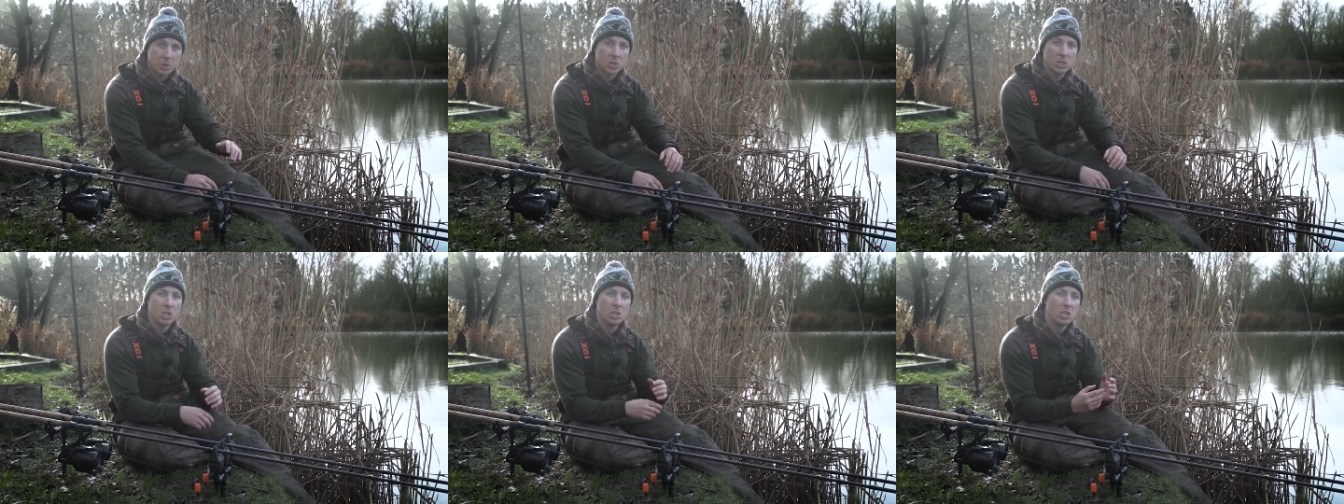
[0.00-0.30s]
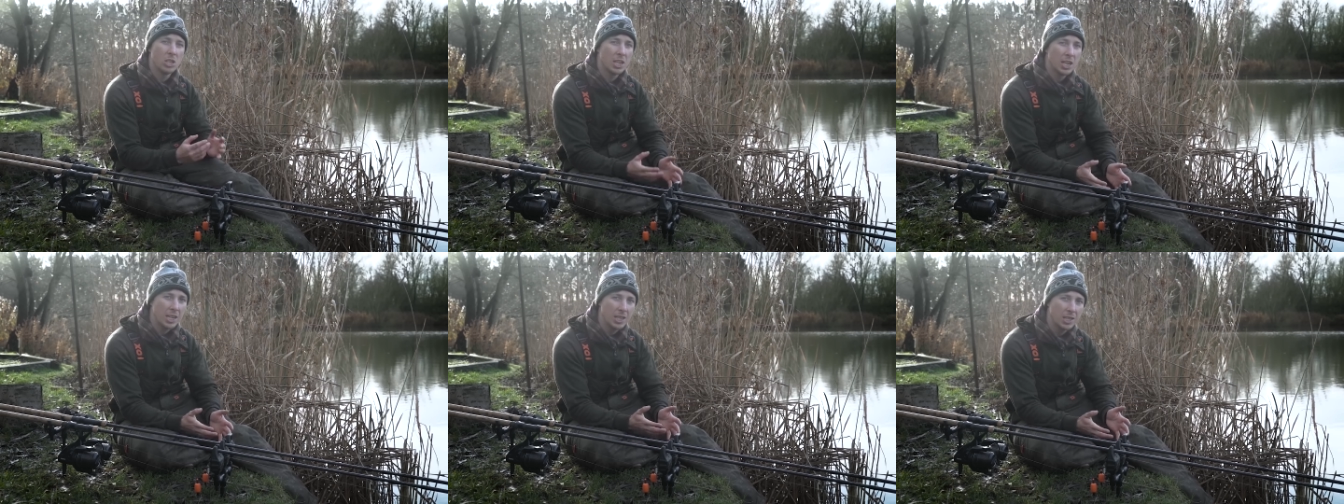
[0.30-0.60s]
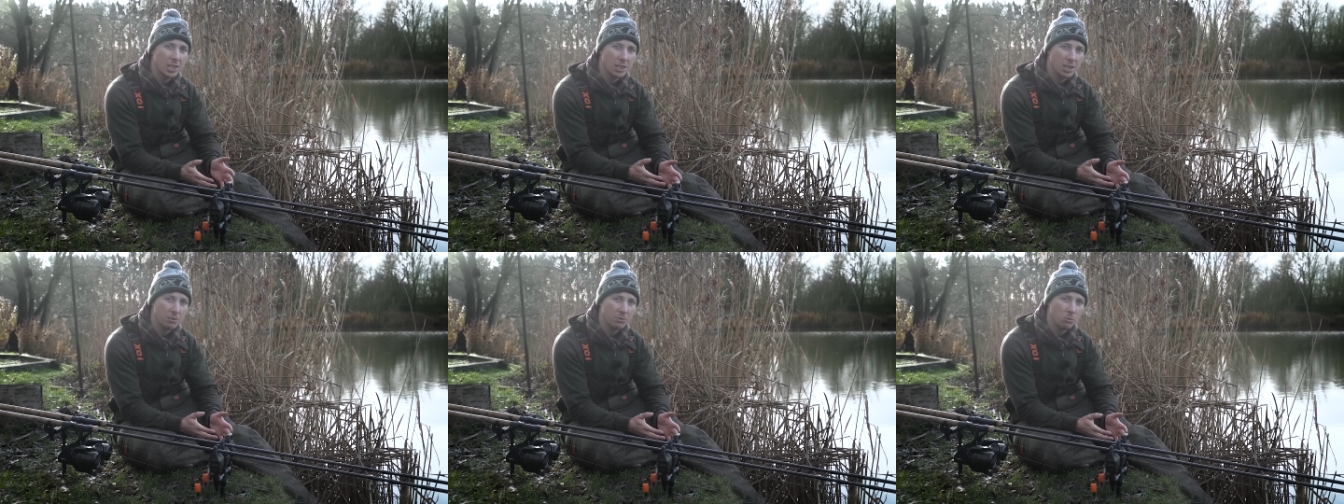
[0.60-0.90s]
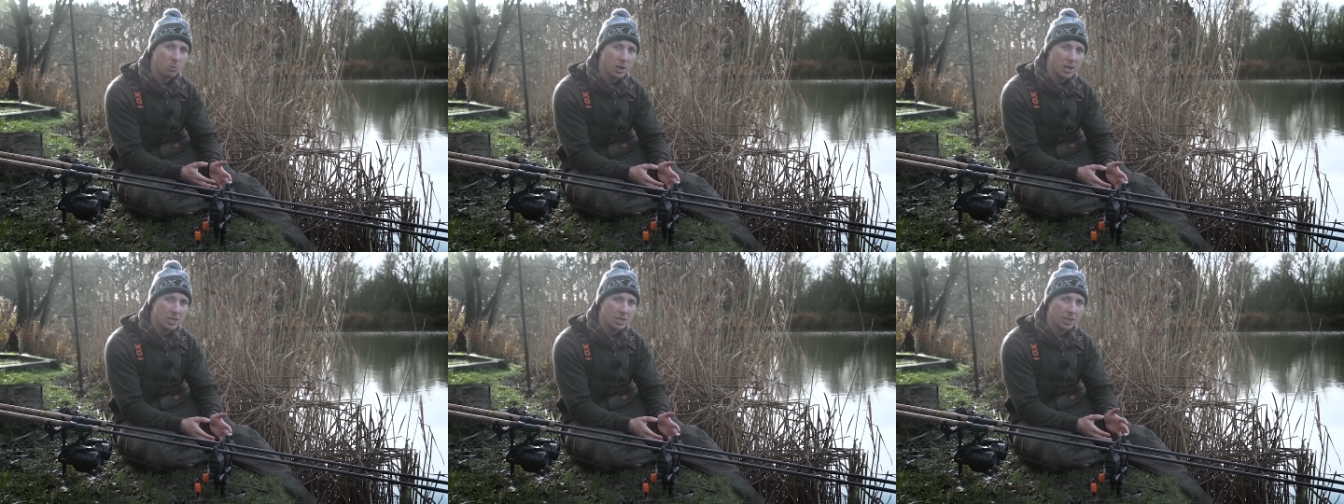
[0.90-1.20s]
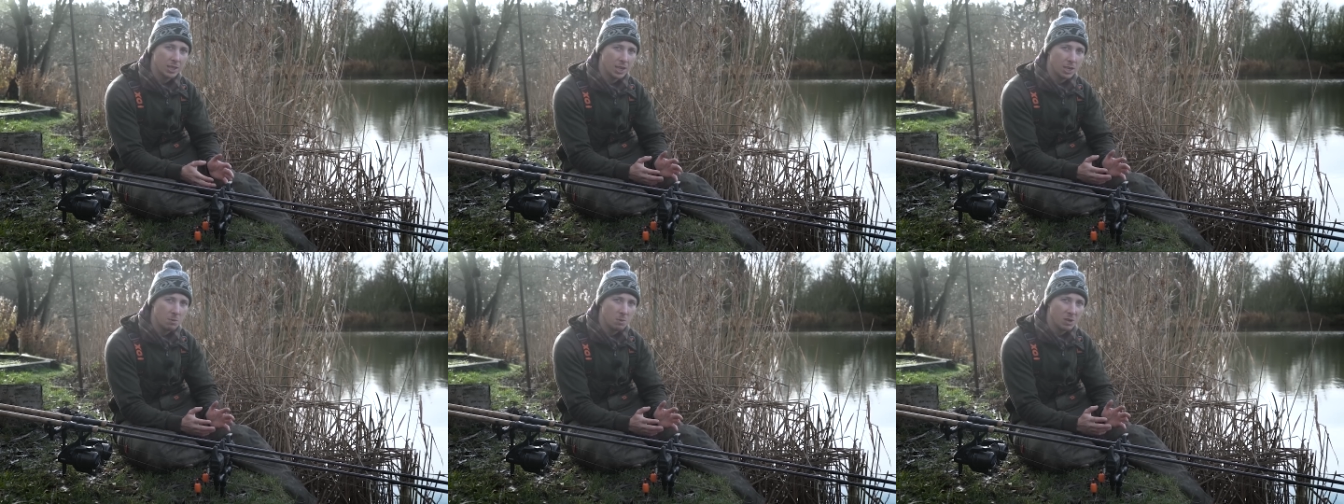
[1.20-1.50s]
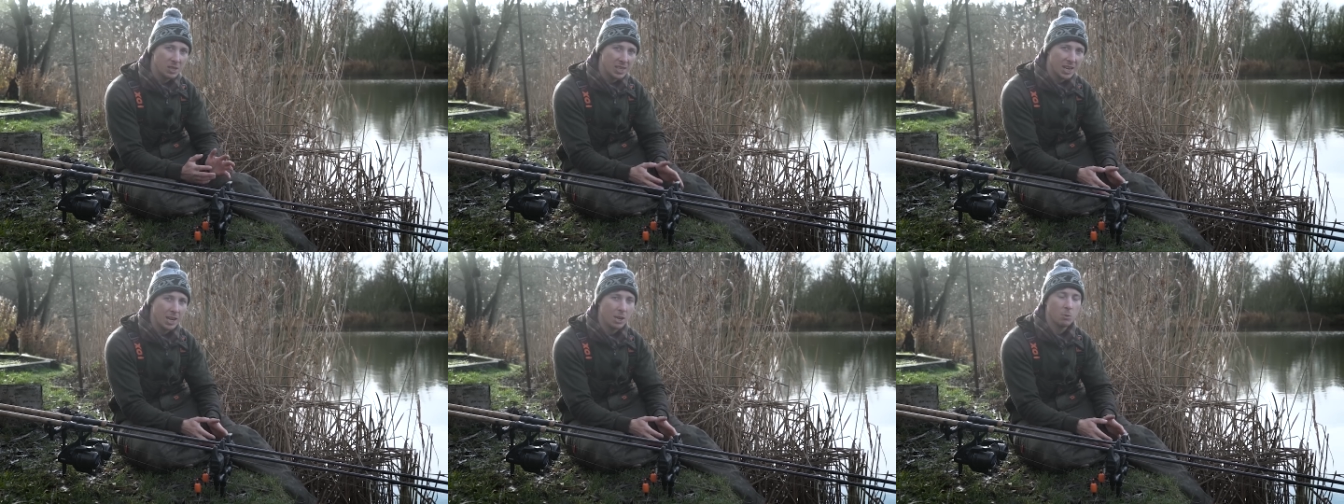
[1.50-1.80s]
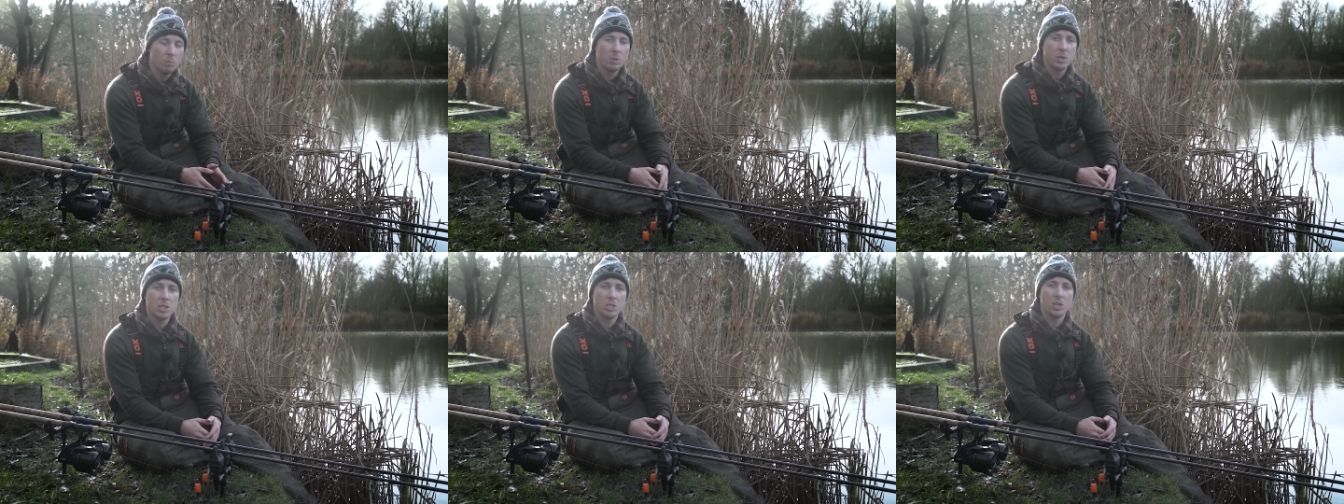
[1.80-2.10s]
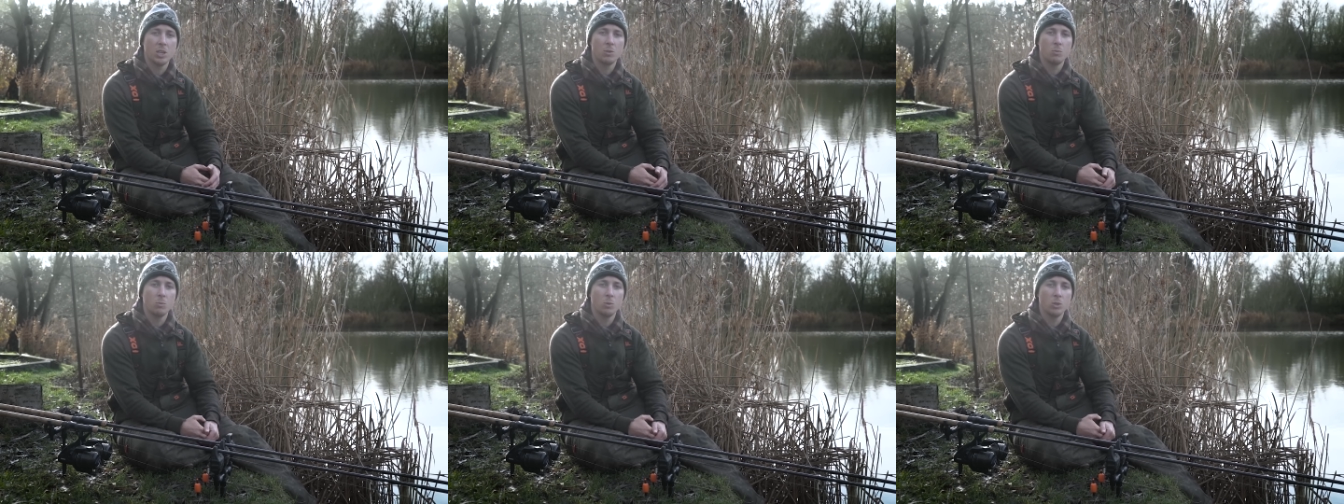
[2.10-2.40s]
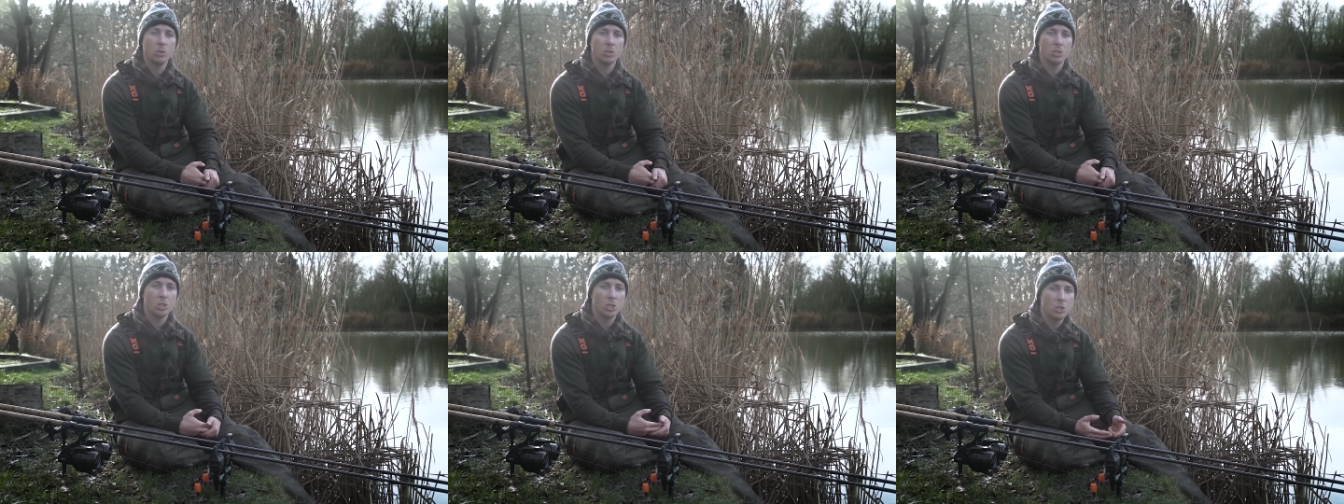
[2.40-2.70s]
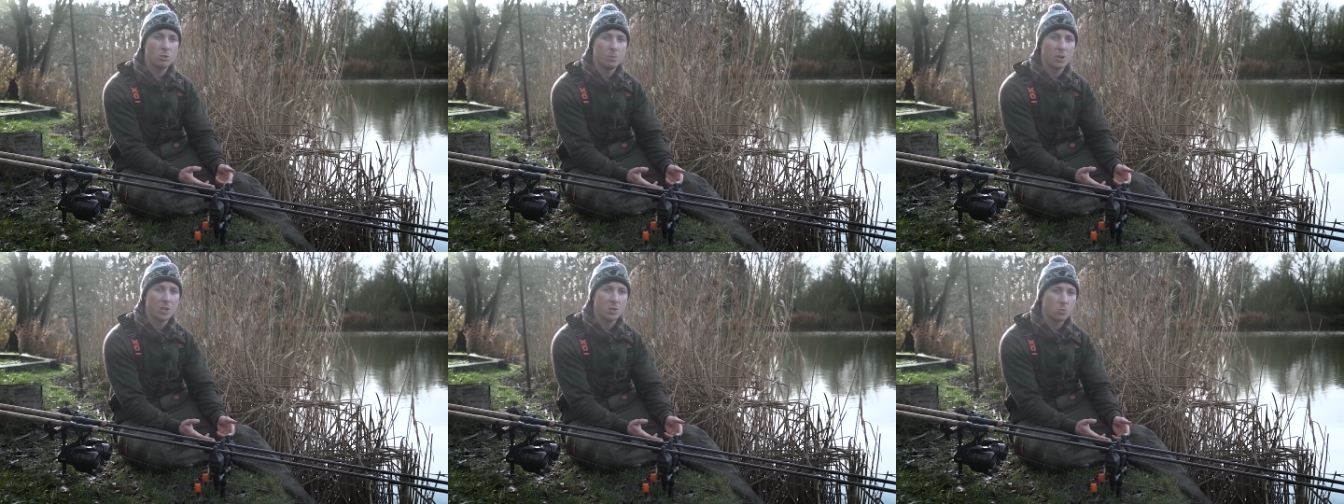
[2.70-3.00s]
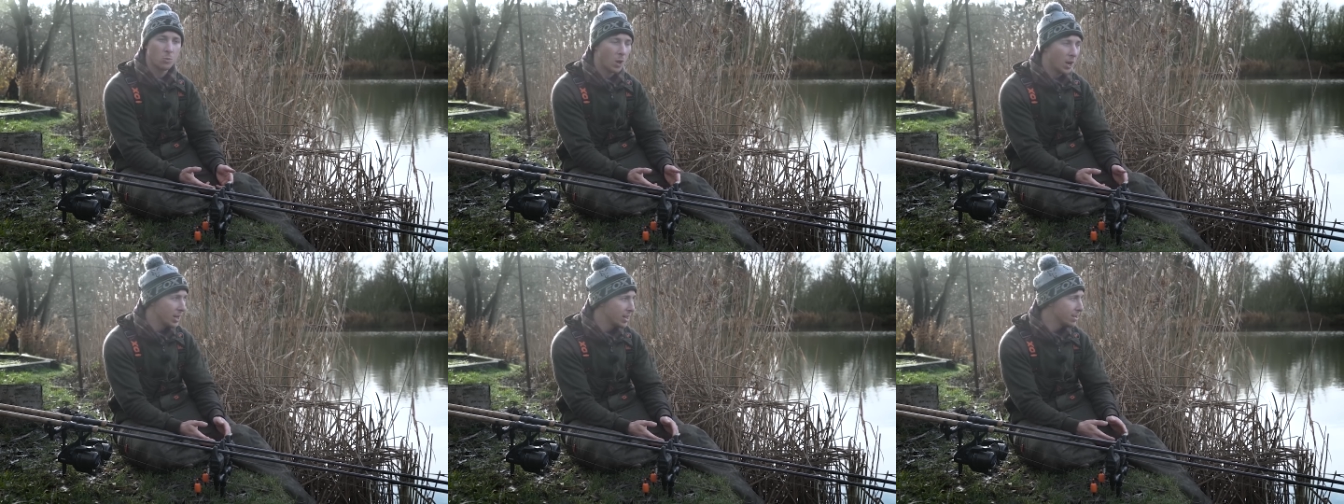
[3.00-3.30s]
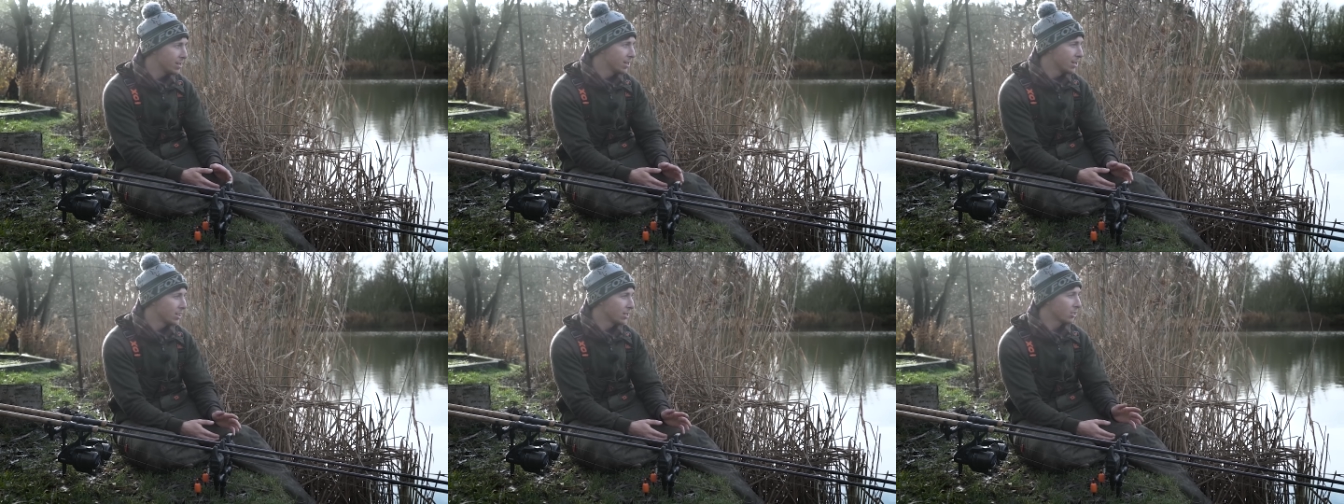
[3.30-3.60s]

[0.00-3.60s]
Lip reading: So you need enough weight to keep it down, but you don't want too much weight,